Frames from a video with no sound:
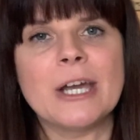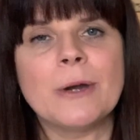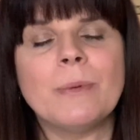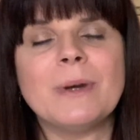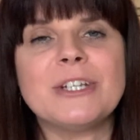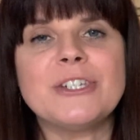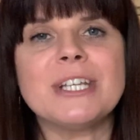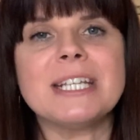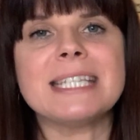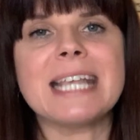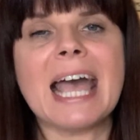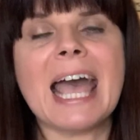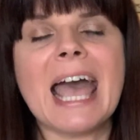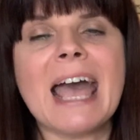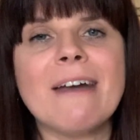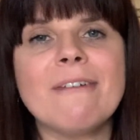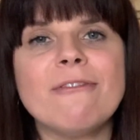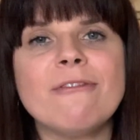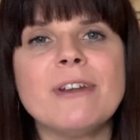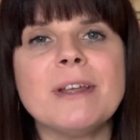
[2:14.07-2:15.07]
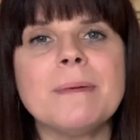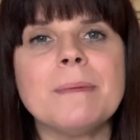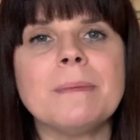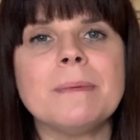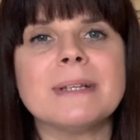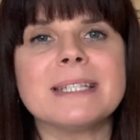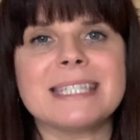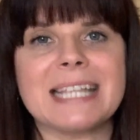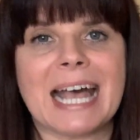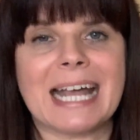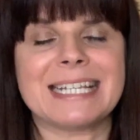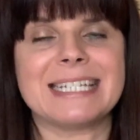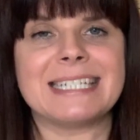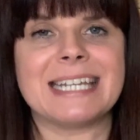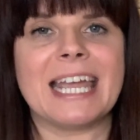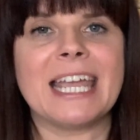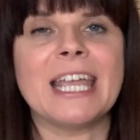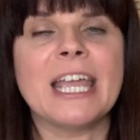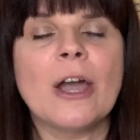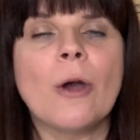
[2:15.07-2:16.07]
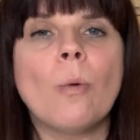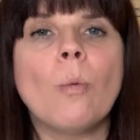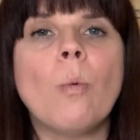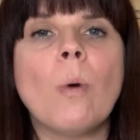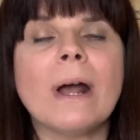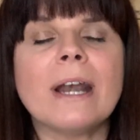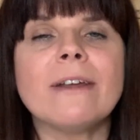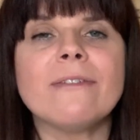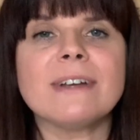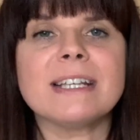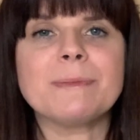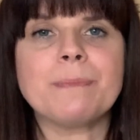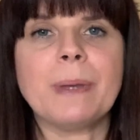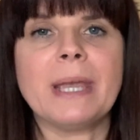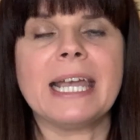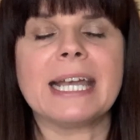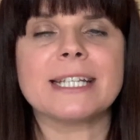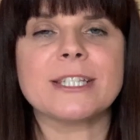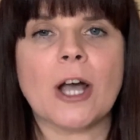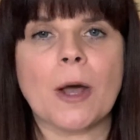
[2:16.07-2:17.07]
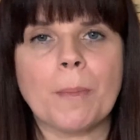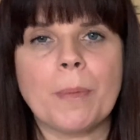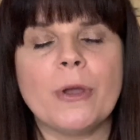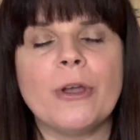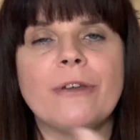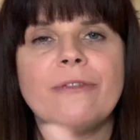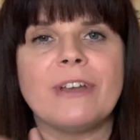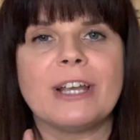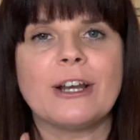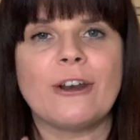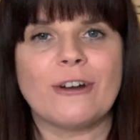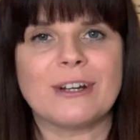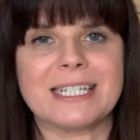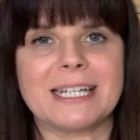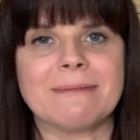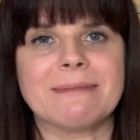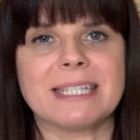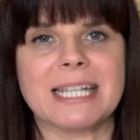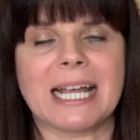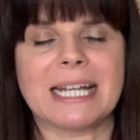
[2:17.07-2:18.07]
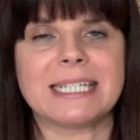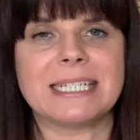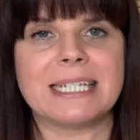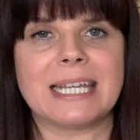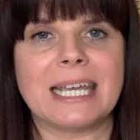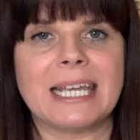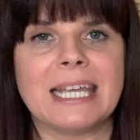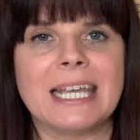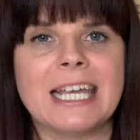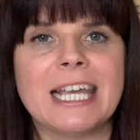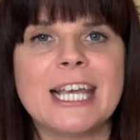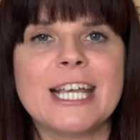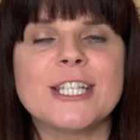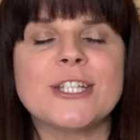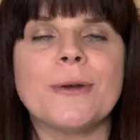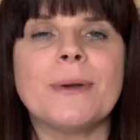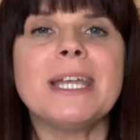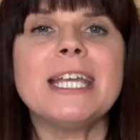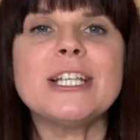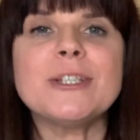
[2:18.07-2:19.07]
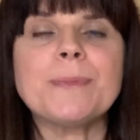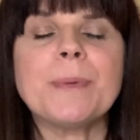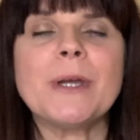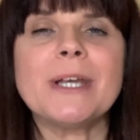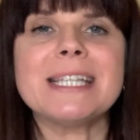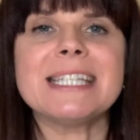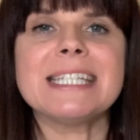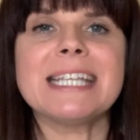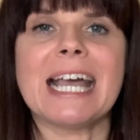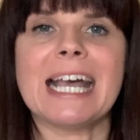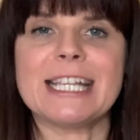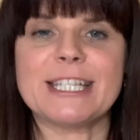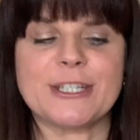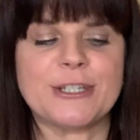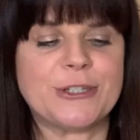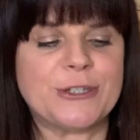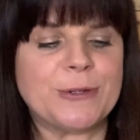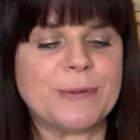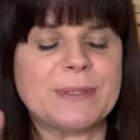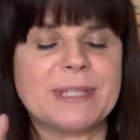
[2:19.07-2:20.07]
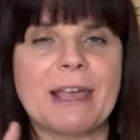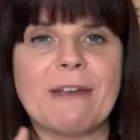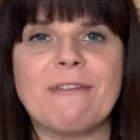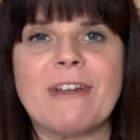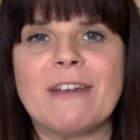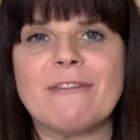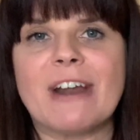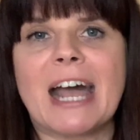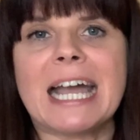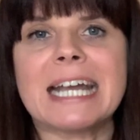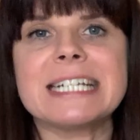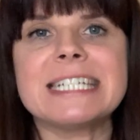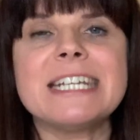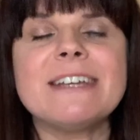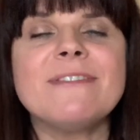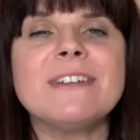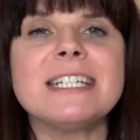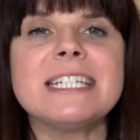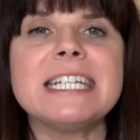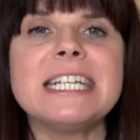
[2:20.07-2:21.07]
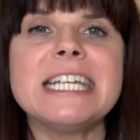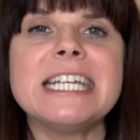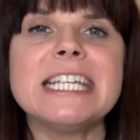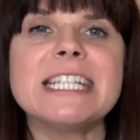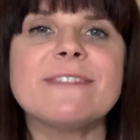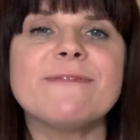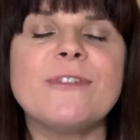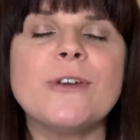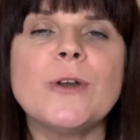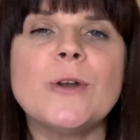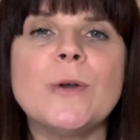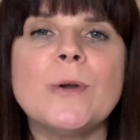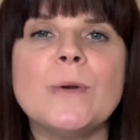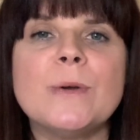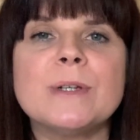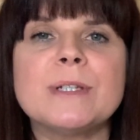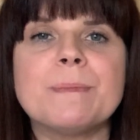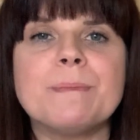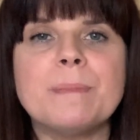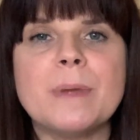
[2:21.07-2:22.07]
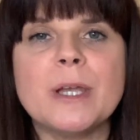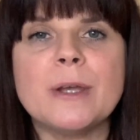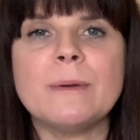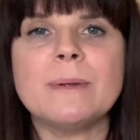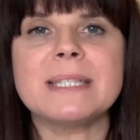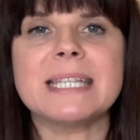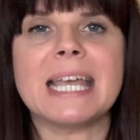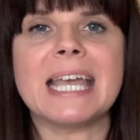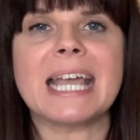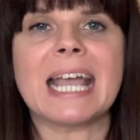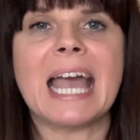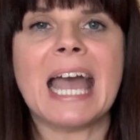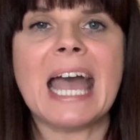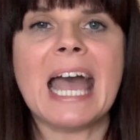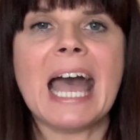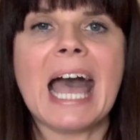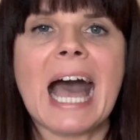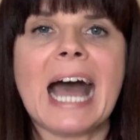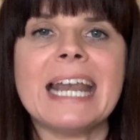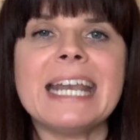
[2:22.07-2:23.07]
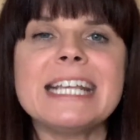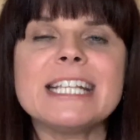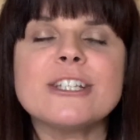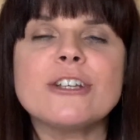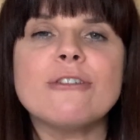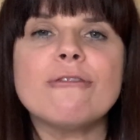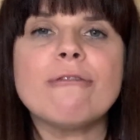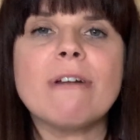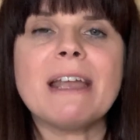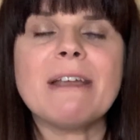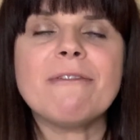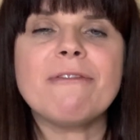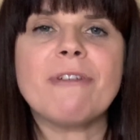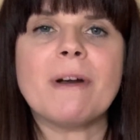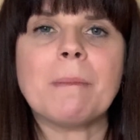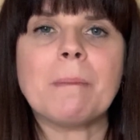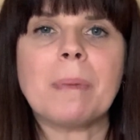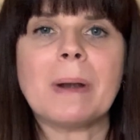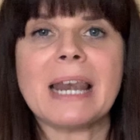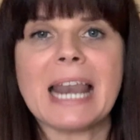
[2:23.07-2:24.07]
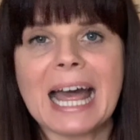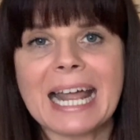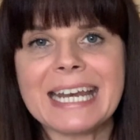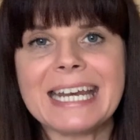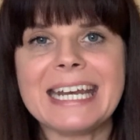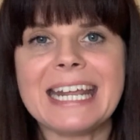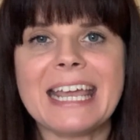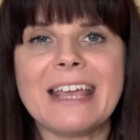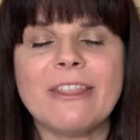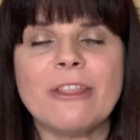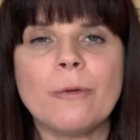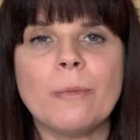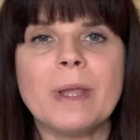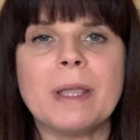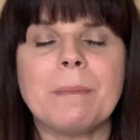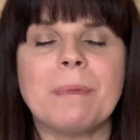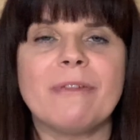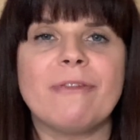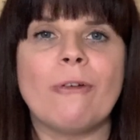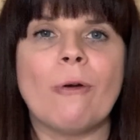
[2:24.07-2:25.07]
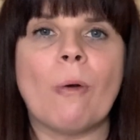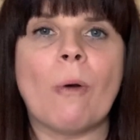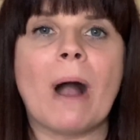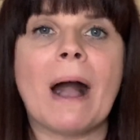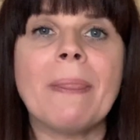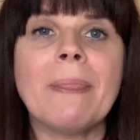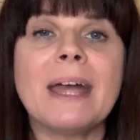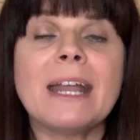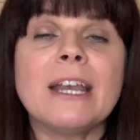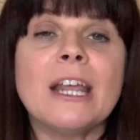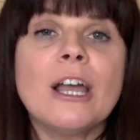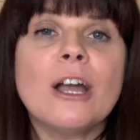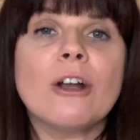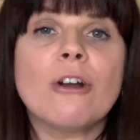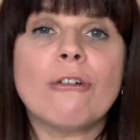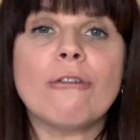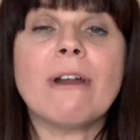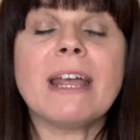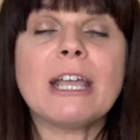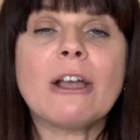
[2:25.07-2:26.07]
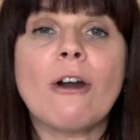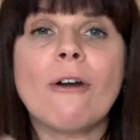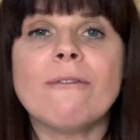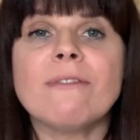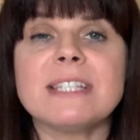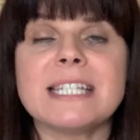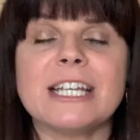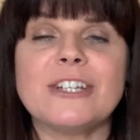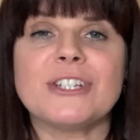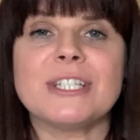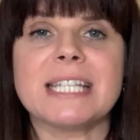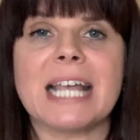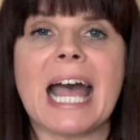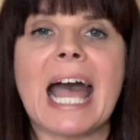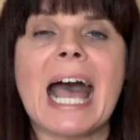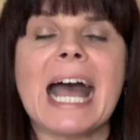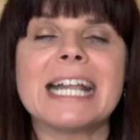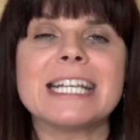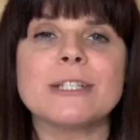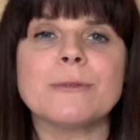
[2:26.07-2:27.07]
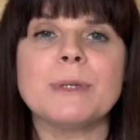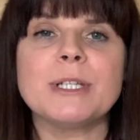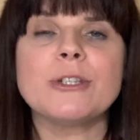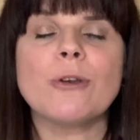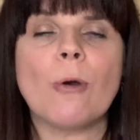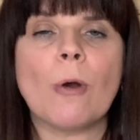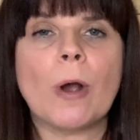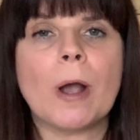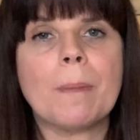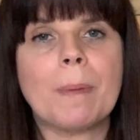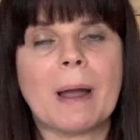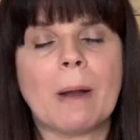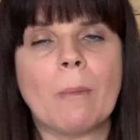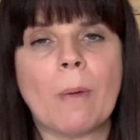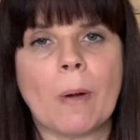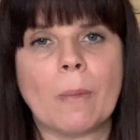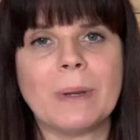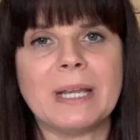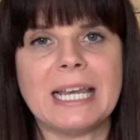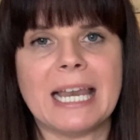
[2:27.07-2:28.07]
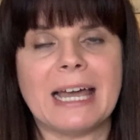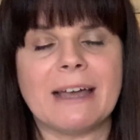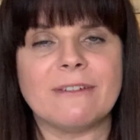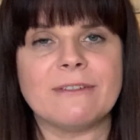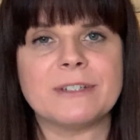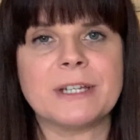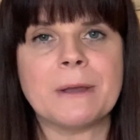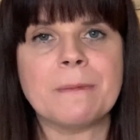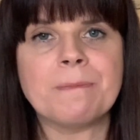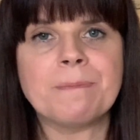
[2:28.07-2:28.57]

which is every Saturday, one of us picks our perfect lockdown Saturday. So each person gets to choose their favourite activities, food, music, and it's great fun planning it in the week before, and then great conversations are had as we talk about what we loved.